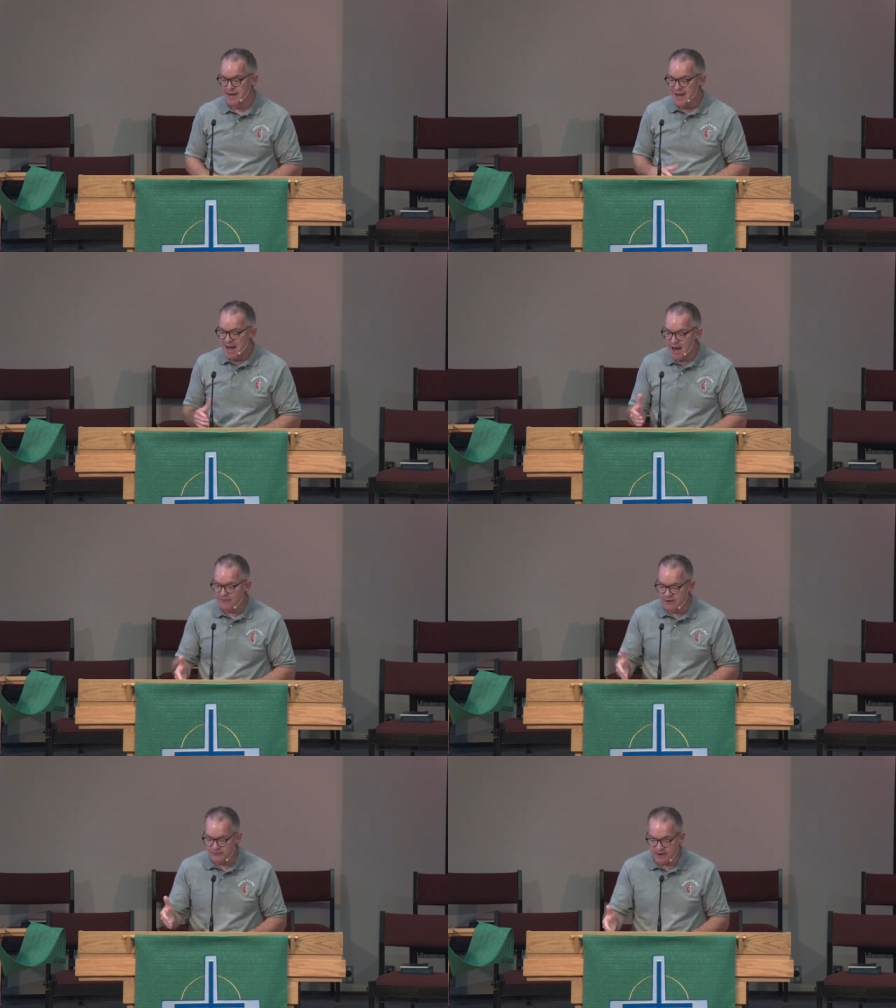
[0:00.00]

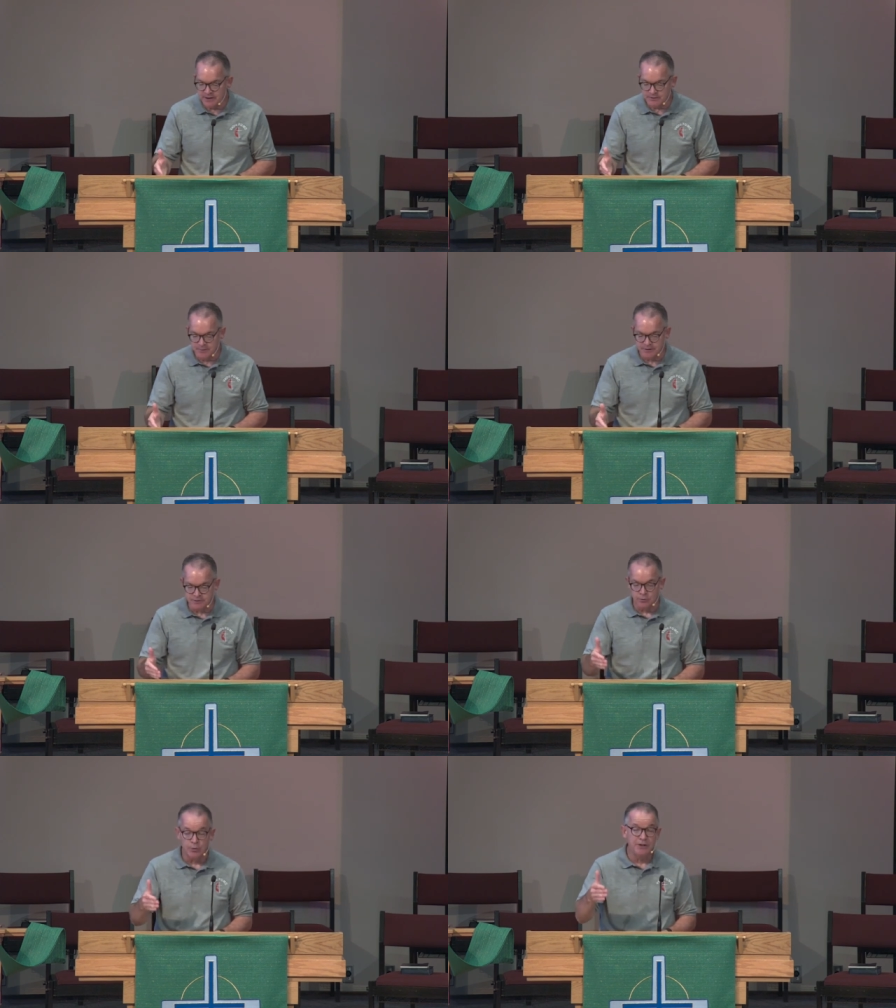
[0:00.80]
Having faith means
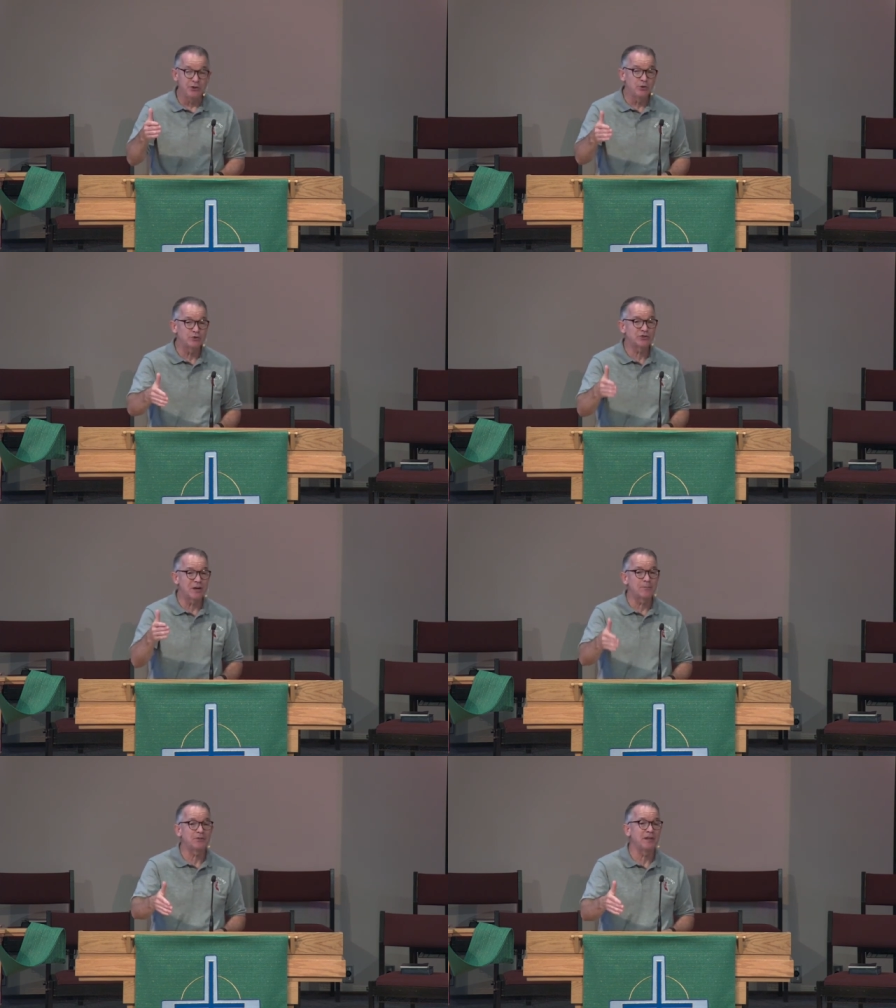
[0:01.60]
that we do
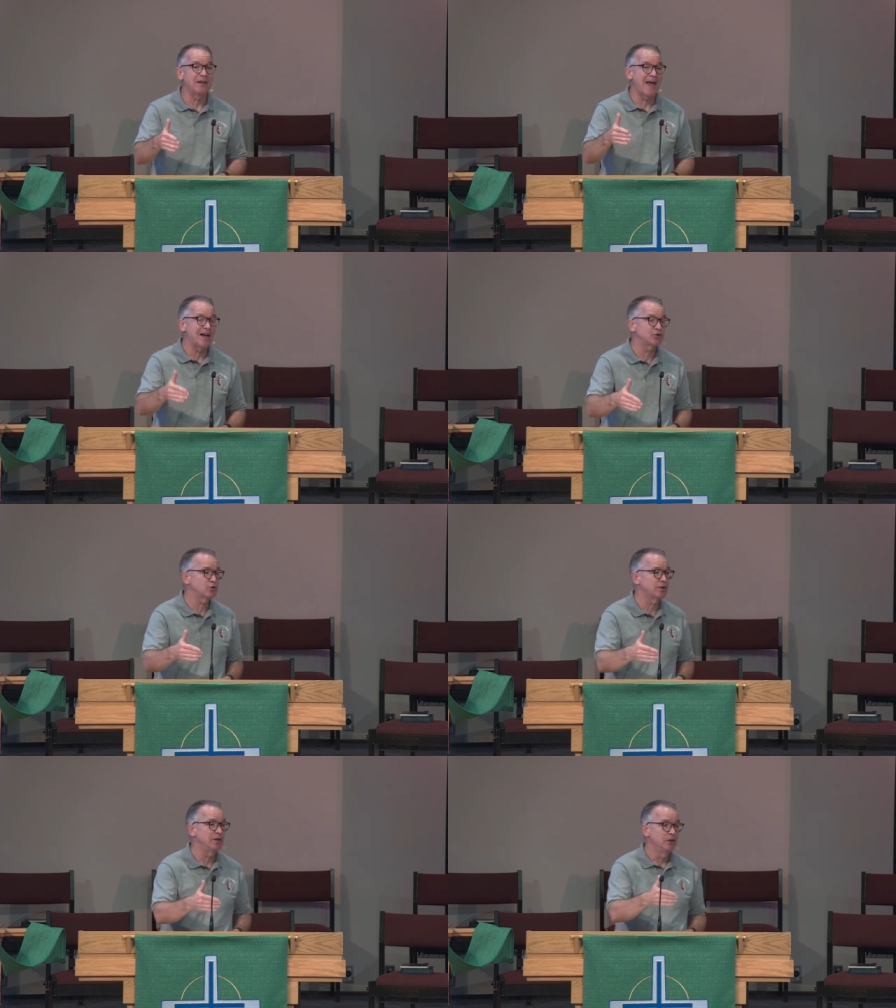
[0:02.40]
something,
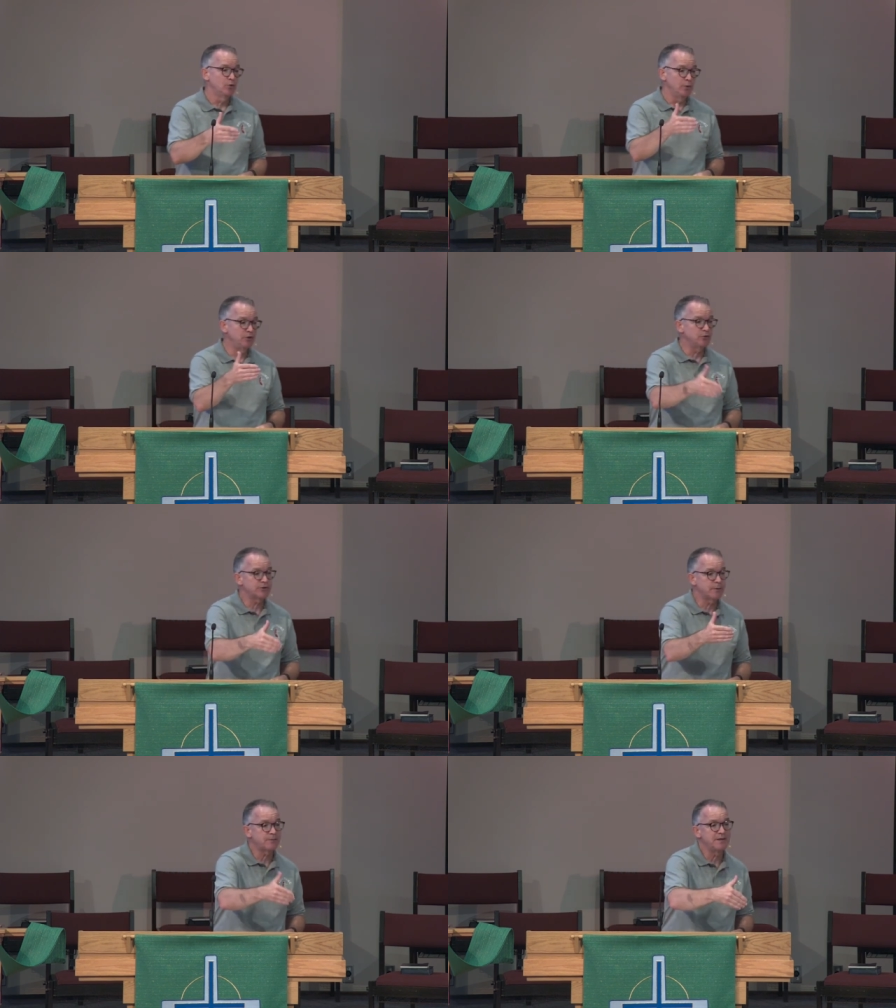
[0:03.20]
actually, we do
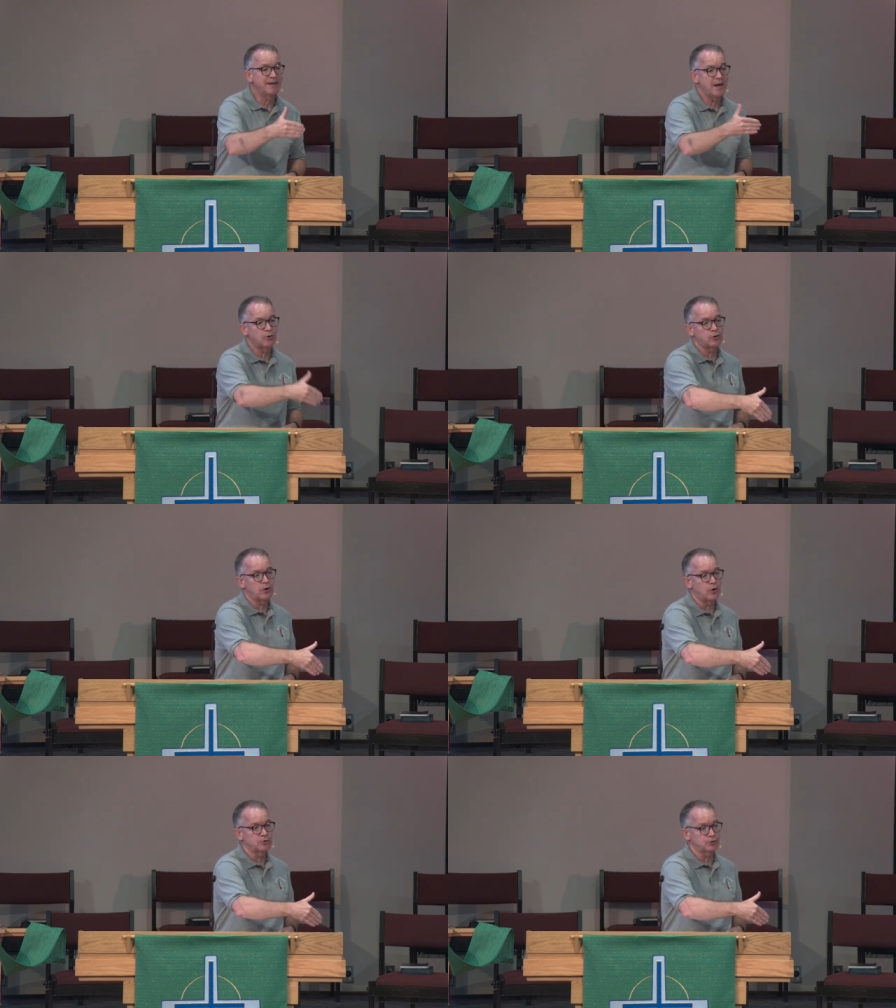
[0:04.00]
something
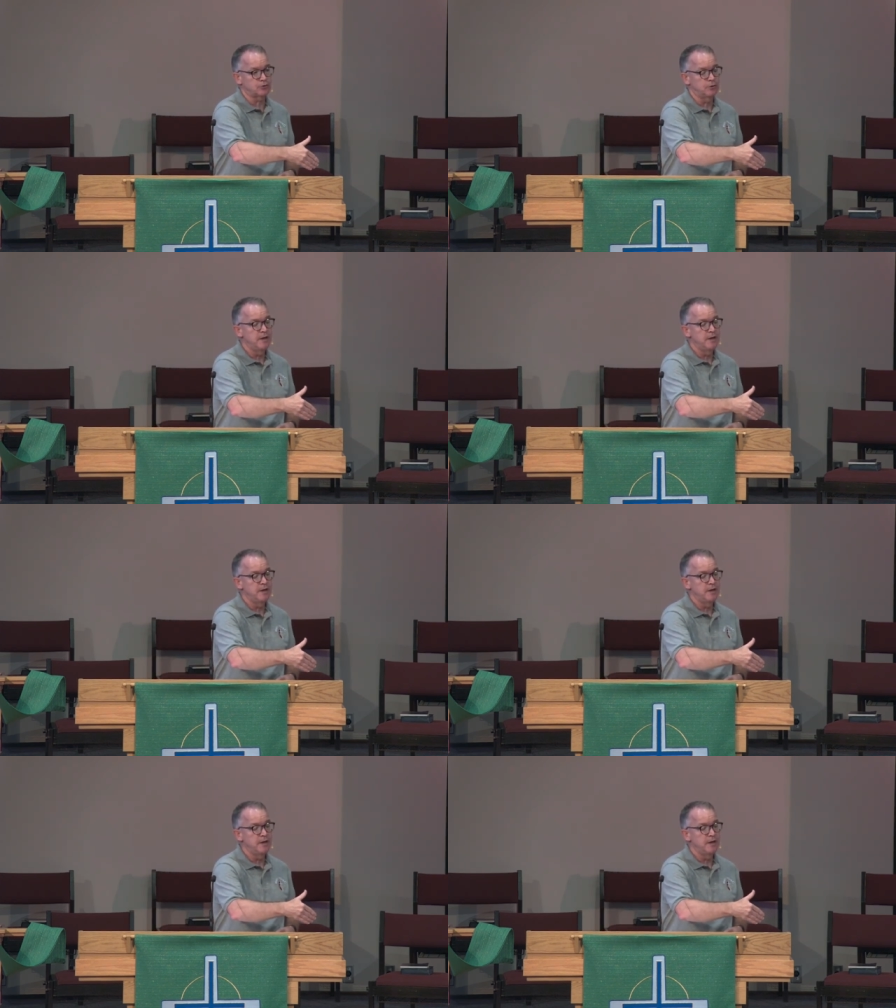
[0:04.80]
countercultural.